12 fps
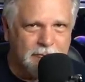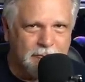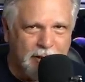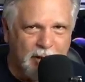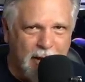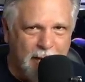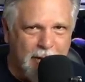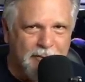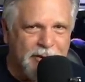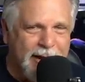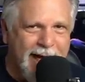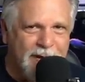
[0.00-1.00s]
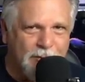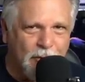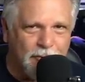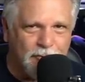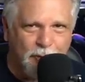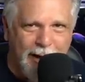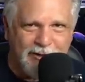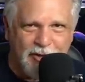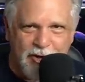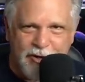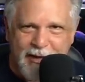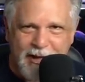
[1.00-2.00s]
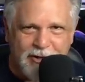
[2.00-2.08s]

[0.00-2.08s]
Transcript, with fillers: month-and-a-half-old granddaughter down